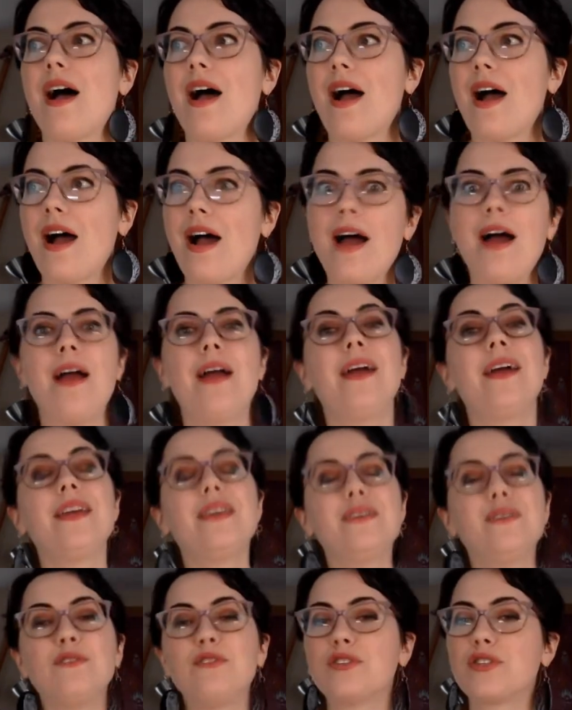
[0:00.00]
I
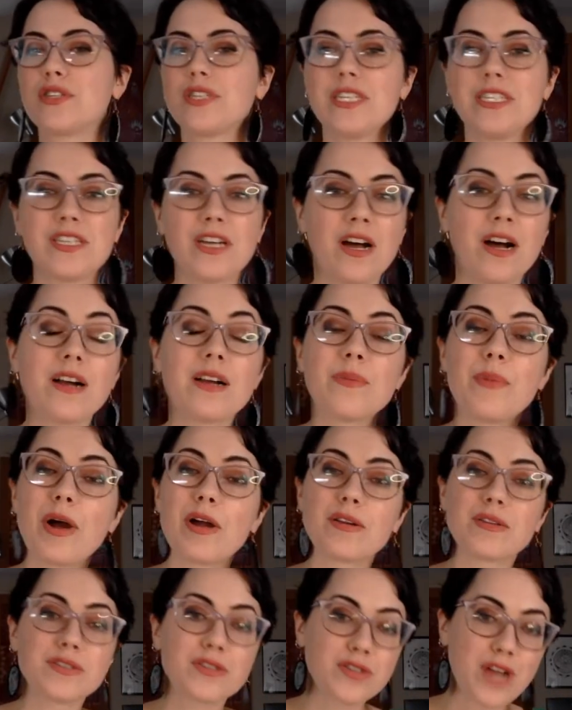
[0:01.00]
usually talk about
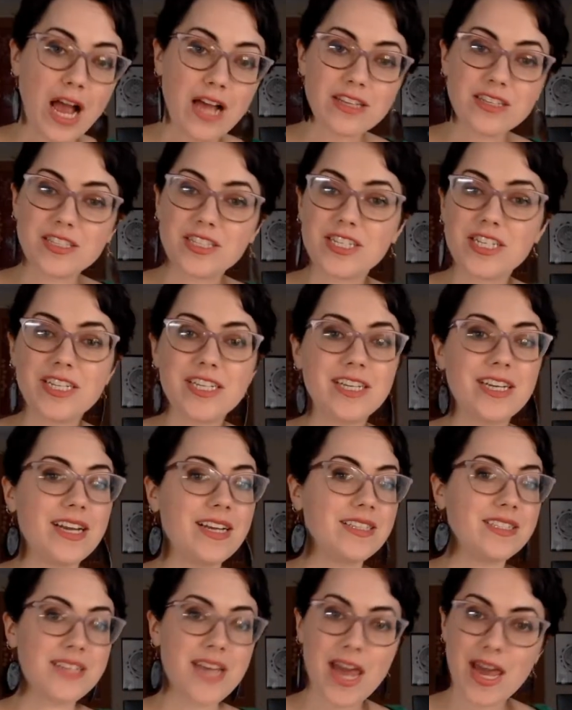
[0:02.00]
astrology
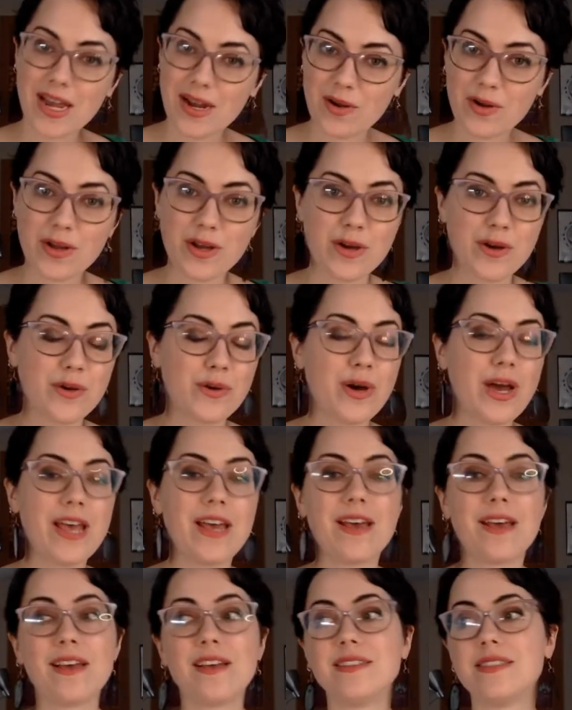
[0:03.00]
and tarot
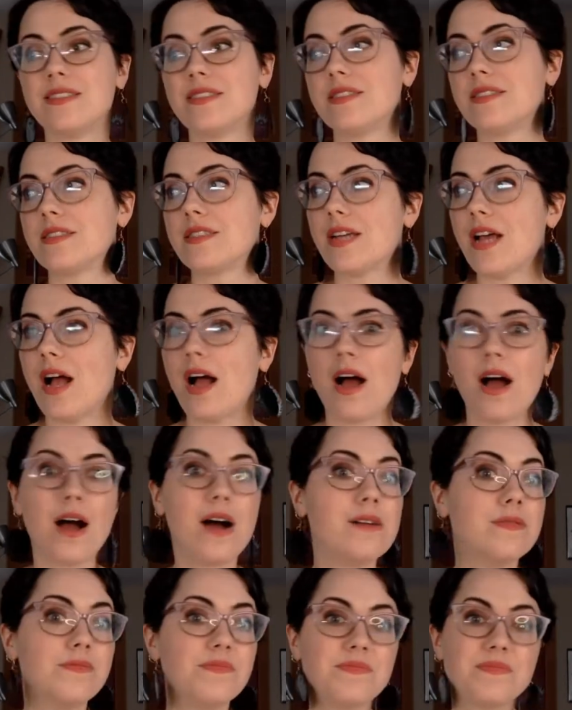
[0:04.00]
and
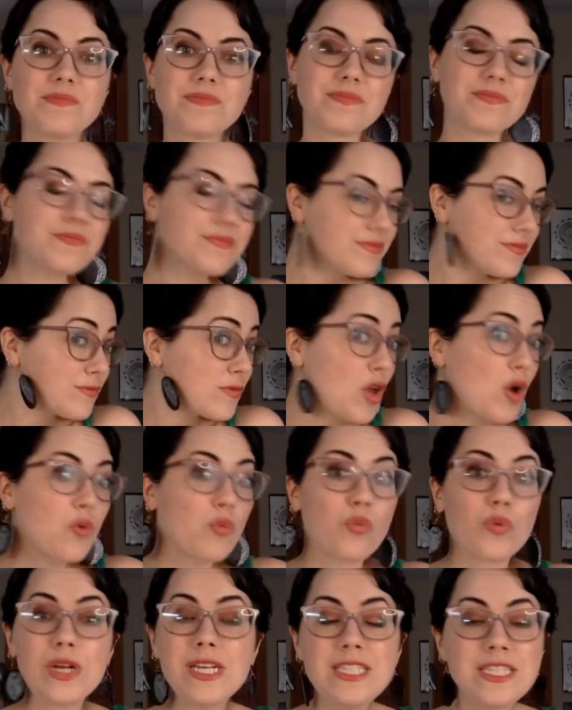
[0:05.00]

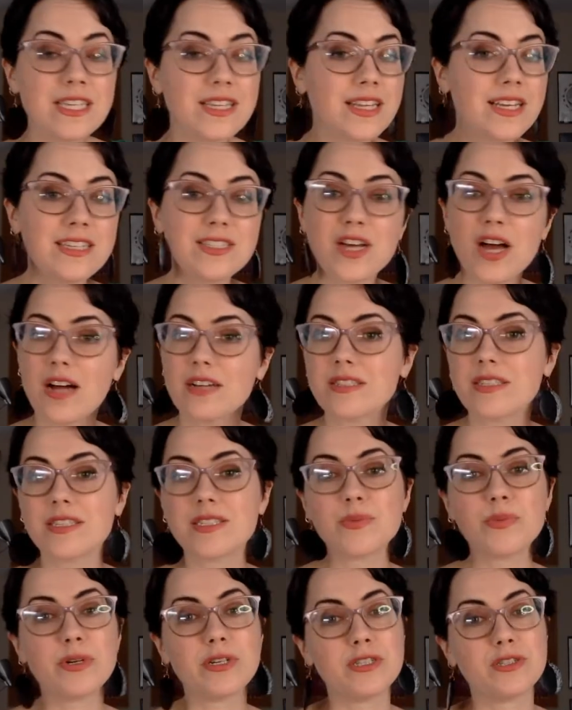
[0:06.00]
recently toxic
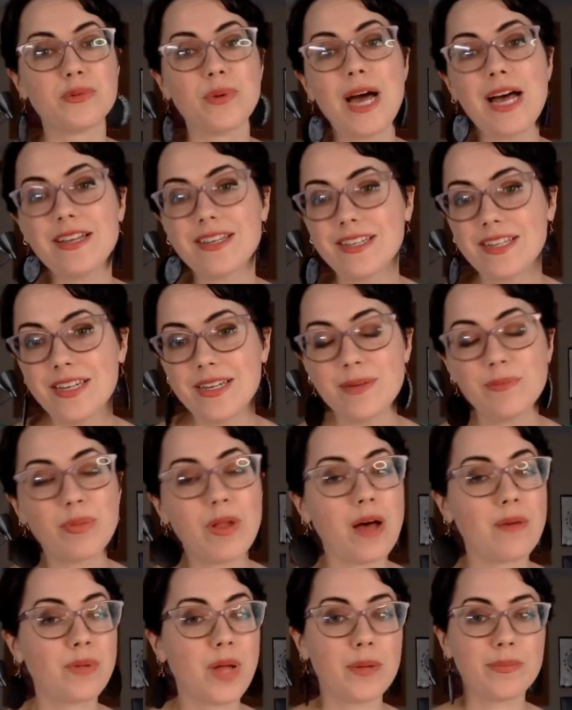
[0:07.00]
spirituality,
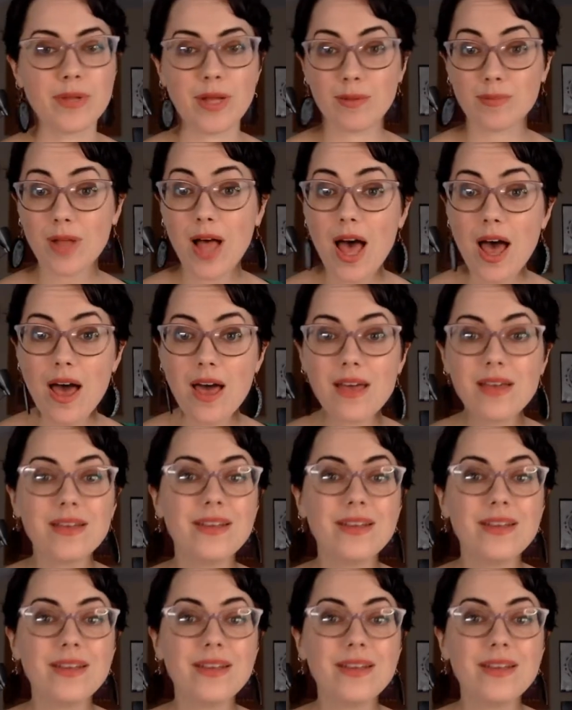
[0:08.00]
blah, blah, blah, blah.